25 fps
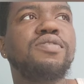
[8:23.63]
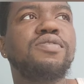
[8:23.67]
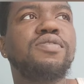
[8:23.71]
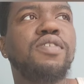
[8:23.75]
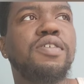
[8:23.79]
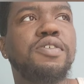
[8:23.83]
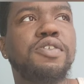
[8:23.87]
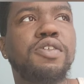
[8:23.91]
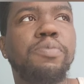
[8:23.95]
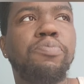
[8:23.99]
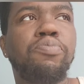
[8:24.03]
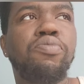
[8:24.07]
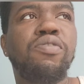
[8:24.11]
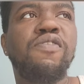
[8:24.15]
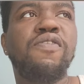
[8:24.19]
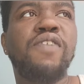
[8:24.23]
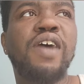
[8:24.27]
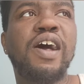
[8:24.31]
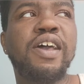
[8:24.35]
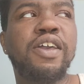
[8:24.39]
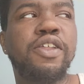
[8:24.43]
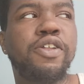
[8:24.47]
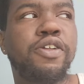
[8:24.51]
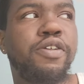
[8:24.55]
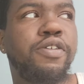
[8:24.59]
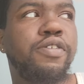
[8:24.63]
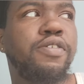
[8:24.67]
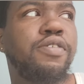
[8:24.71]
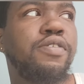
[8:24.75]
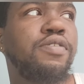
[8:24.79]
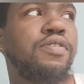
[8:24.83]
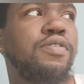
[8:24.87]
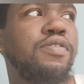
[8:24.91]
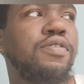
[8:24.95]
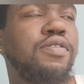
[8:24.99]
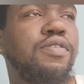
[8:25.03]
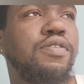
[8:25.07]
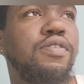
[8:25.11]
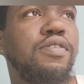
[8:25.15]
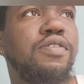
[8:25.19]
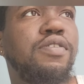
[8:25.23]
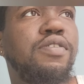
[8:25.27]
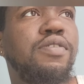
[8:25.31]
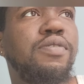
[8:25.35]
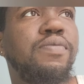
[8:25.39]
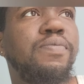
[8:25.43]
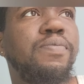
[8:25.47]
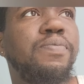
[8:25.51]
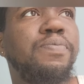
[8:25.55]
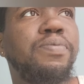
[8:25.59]
It's a provider.
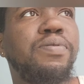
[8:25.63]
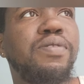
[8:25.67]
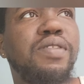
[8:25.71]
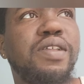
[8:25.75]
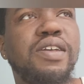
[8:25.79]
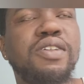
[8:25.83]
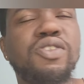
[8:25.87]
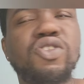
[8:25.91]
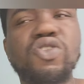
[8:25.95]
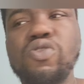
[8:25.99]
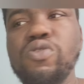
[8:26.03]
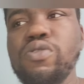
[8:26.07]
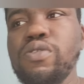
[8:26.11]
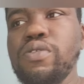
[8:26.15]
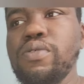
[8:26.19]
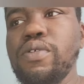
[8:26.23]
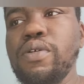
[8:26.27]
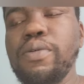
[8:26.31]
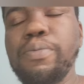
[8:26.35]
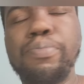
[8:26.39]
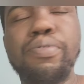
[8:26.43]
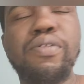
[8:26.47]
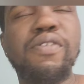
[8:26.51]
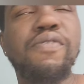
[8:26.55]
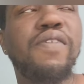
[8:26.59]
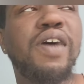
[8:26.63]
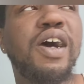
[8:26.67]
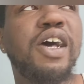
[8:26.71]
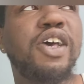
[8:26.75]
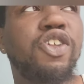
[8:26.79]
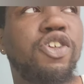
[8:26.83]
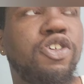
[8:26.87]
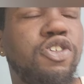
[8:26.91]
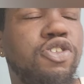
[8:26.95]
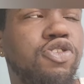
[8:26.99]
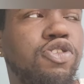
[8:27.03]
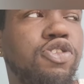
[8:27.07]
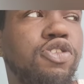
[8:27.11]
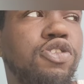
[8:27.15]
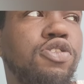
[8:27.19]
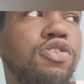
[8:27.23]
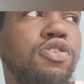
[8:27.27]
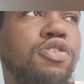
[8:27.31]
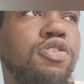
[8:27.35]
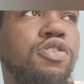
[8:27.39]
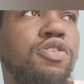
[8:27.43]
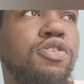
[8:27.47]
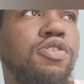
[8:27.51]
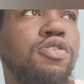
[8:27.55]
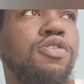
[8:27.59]
Plants are providers.
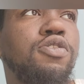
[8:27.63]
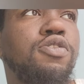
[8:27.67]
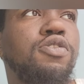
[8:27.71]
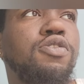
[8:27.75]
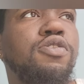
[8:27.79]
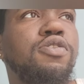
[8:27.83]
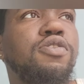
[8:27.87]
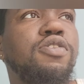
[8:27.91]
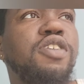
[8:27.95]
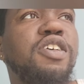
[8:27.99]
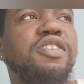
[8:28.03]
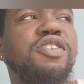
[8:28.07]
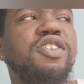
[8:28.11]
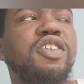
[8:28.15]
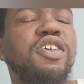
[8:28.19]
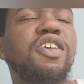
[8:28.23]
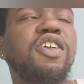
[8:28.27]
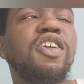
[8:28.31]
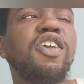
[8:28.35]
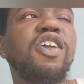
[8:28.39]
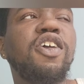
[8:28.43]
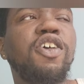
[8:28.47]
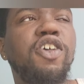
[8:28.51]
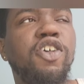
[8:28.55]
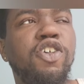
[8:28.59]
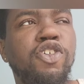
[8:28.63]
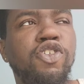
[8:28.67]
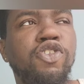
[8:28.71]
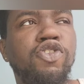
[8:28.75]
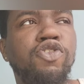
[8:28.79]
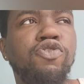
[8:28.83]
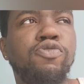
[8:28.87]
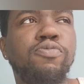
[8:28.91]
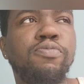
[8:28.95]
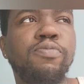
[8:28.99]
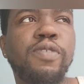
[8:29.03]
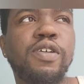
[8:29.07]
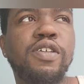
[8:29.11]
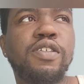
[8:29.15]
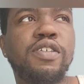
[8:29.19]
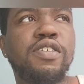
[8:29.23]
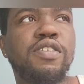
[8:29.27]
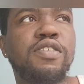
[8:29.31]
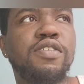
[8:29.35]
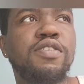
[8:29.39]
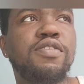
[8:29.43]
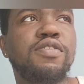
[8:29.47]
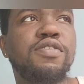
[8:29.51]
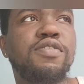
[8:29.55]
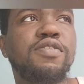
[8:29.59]
They take care of you, my nigga.
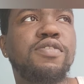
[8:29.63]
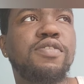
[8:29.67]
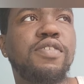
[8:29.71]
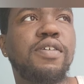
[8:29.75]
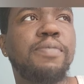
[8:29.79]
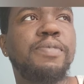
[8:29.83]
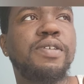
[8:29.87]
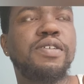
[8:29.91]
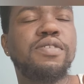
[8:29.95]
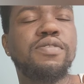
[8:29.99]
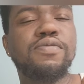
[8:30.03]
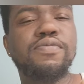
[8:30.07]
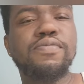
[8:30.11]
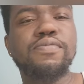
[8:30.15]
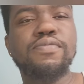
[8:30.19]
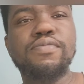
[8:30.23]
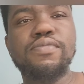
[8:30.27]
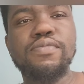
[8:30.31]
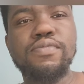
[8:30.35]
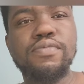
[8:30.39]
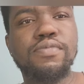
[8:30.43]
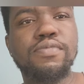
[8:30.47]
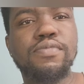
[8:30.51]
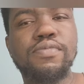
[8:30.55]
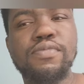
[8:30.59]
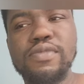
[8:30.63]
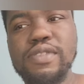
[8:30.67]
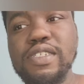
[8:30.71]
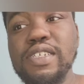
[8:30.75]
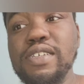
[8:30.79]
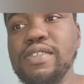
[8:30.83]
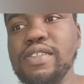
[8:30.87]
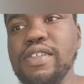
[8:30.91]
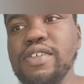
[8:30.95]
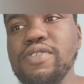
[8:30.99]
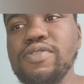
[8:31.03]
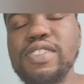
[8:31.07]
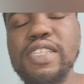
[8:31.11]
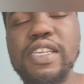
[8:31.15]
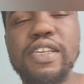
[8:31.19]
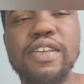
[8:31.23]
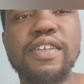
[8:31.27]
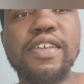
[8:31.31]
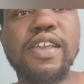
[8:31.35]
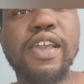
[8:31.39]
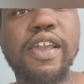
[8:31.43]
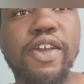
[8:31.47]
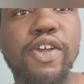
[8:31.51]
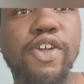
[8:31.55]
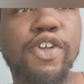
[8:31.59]
I mean, they'll take
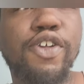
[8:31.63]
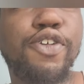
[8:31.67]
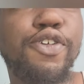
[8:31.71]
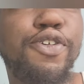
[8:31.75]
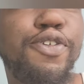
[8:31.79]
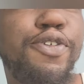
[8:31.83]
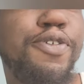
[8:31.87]
care of you.